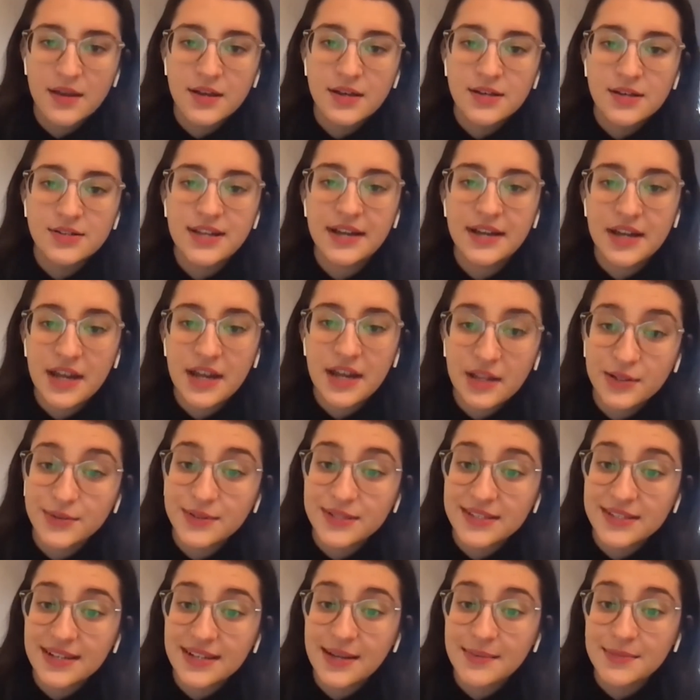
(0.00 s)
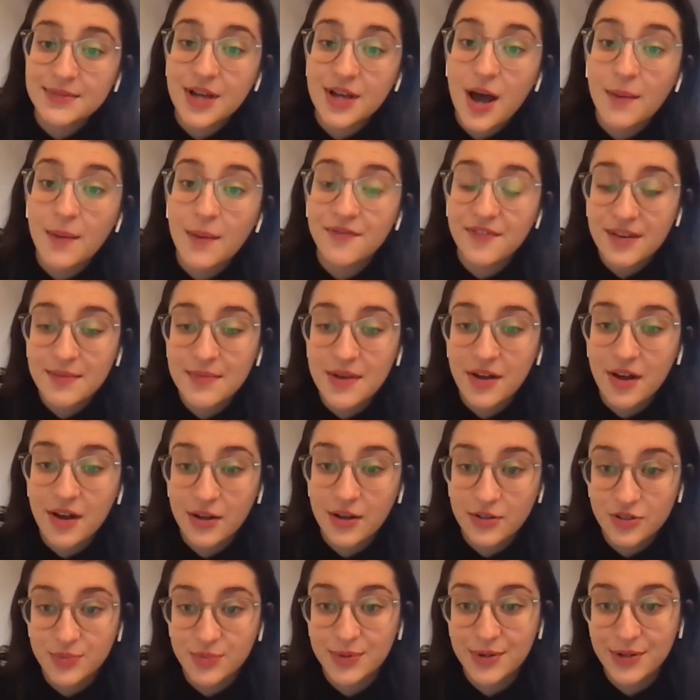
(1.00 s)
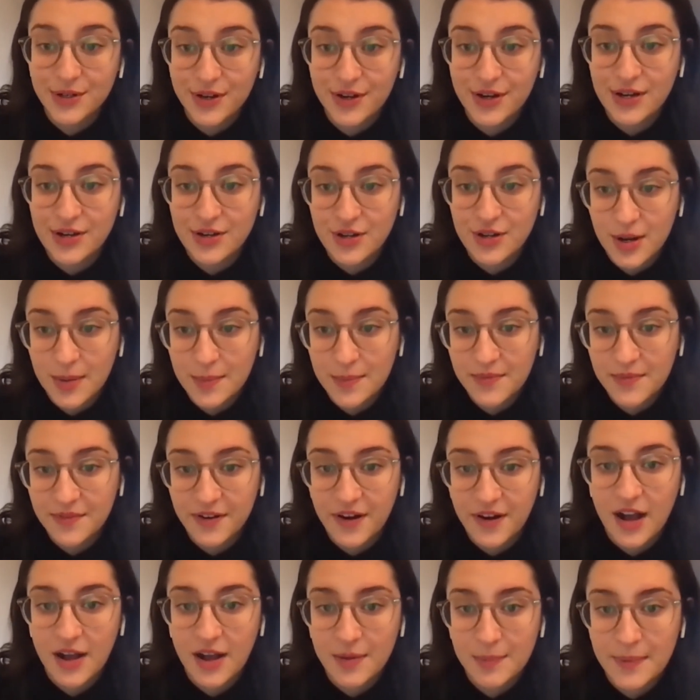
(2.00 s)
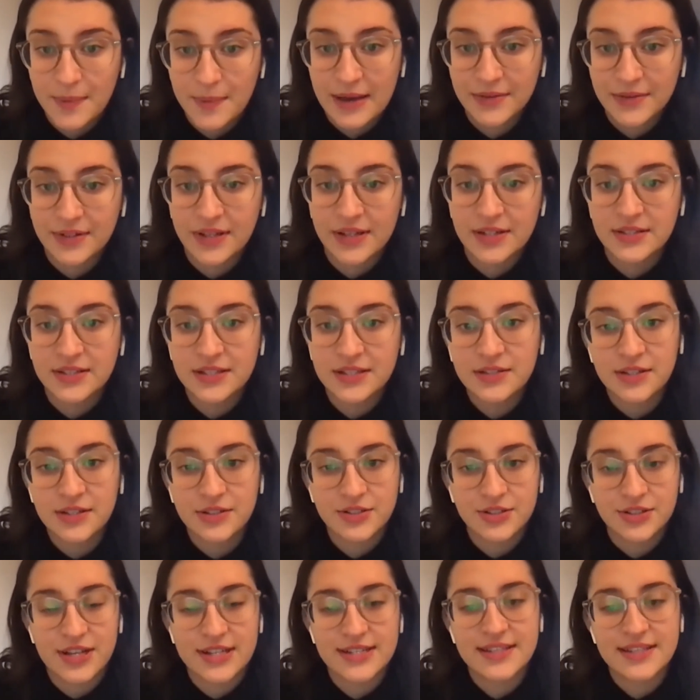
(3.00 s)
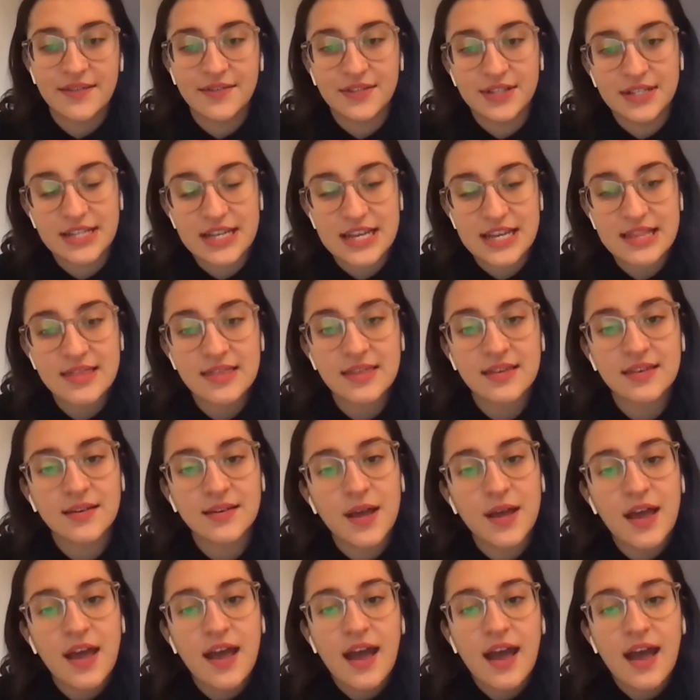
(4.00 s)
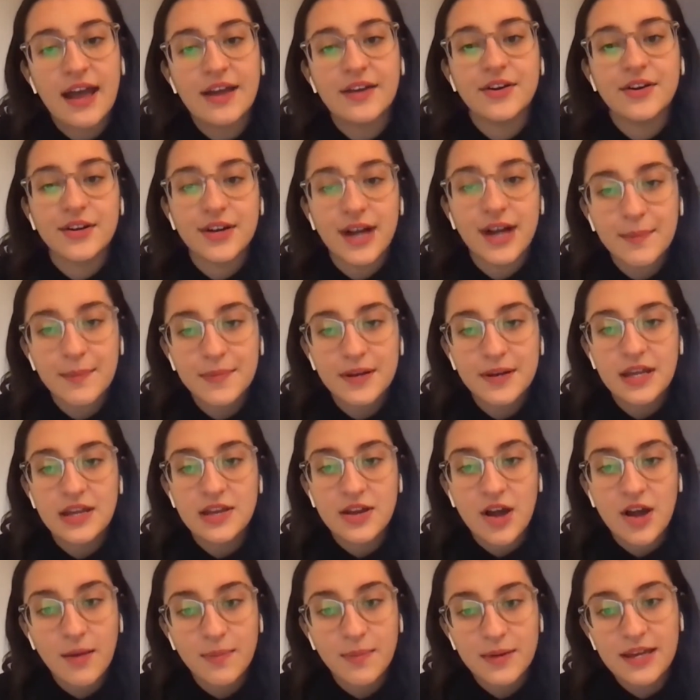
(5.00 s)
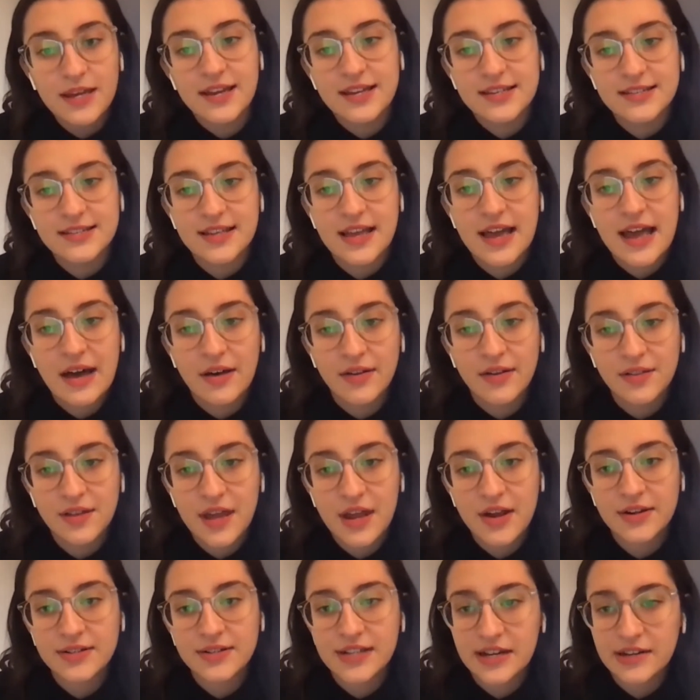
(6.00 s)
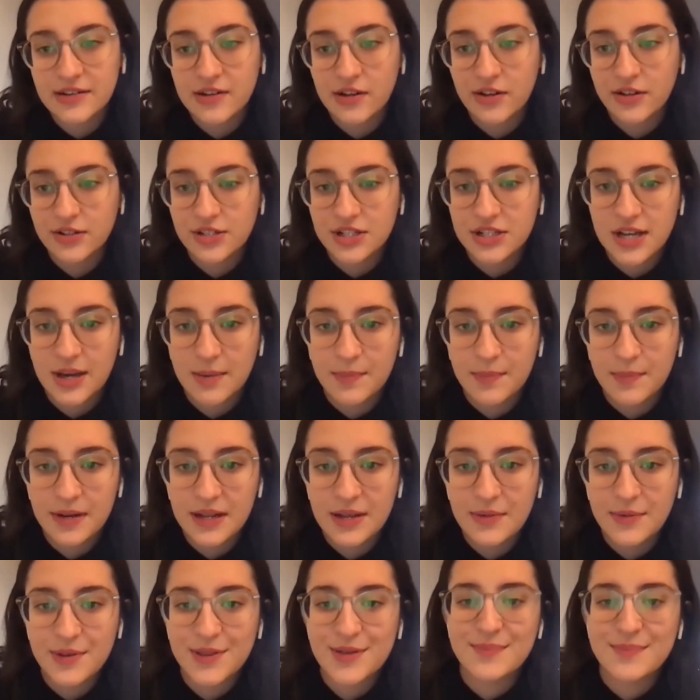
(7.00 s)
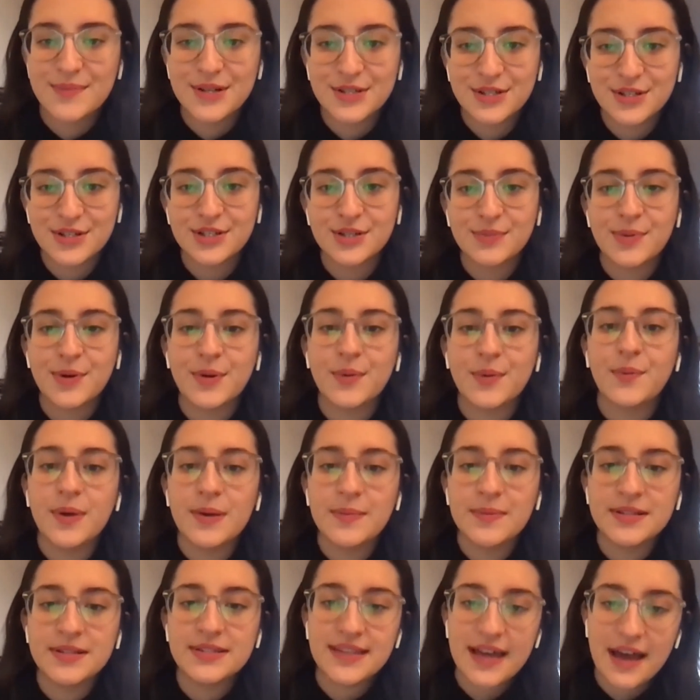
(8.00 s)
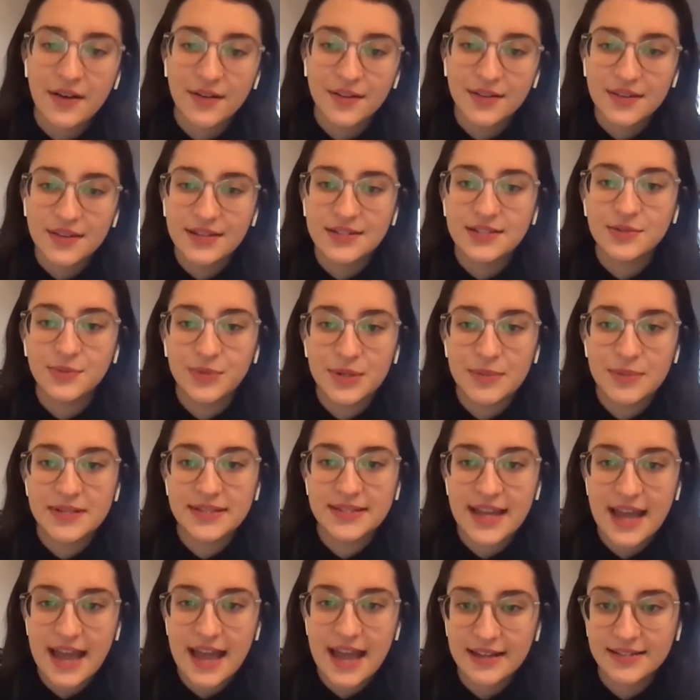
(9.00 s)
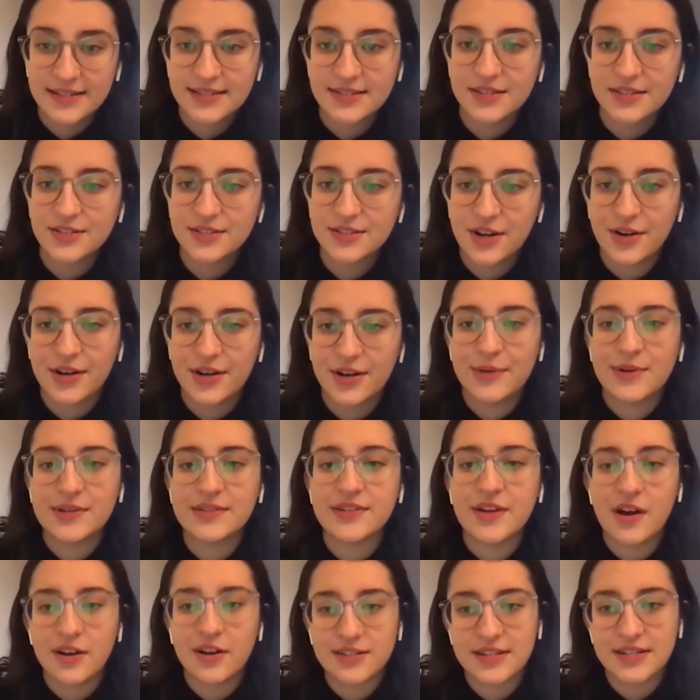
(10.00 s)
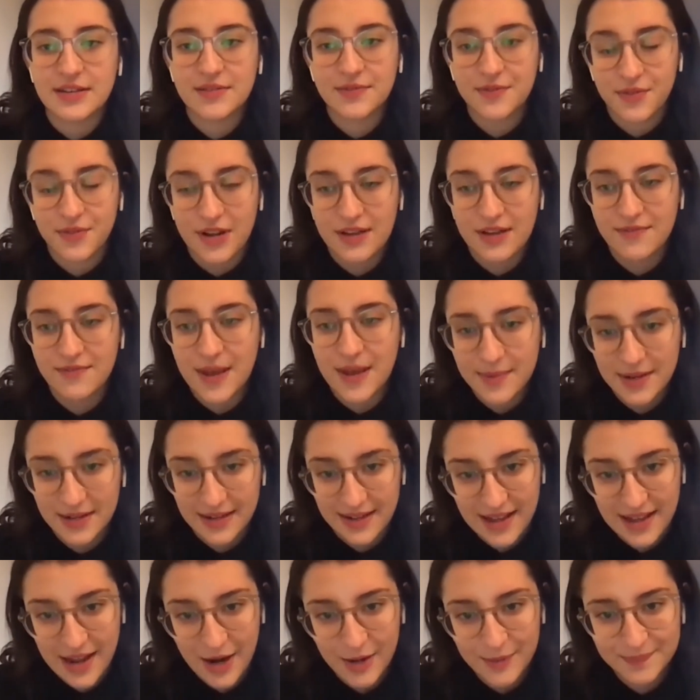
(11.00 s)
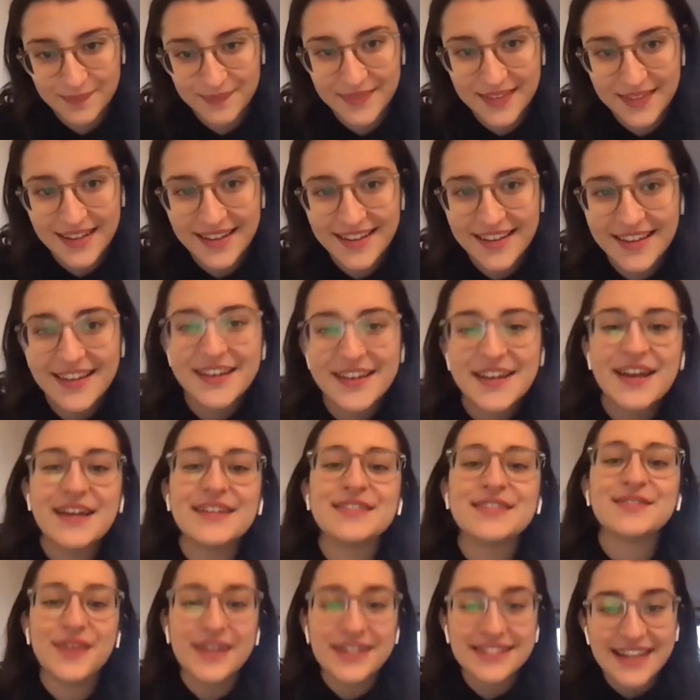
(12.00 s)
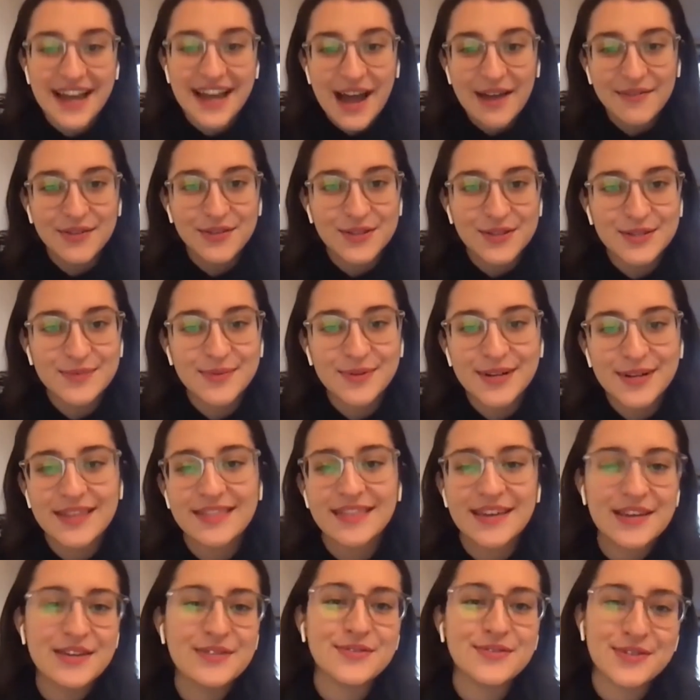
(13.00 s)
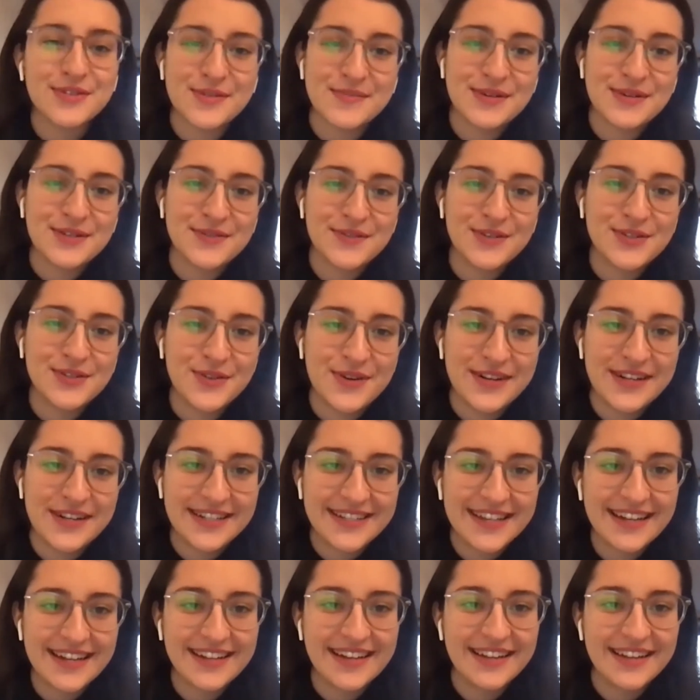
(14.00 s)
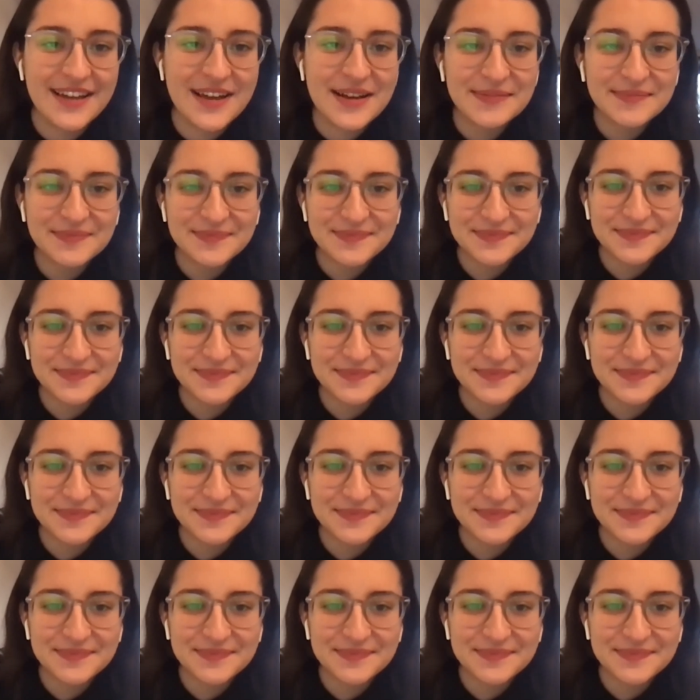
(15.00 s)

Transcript: Daniela was named top female entrepreneur in Europe for Unbound London on July 17th, and her company Yoppie is a healthcare technology company with a mission to put women's health into women's hands, starting with toxic-free feminine care. It's great to have you this morning. Thank you so much for joining, Daniela.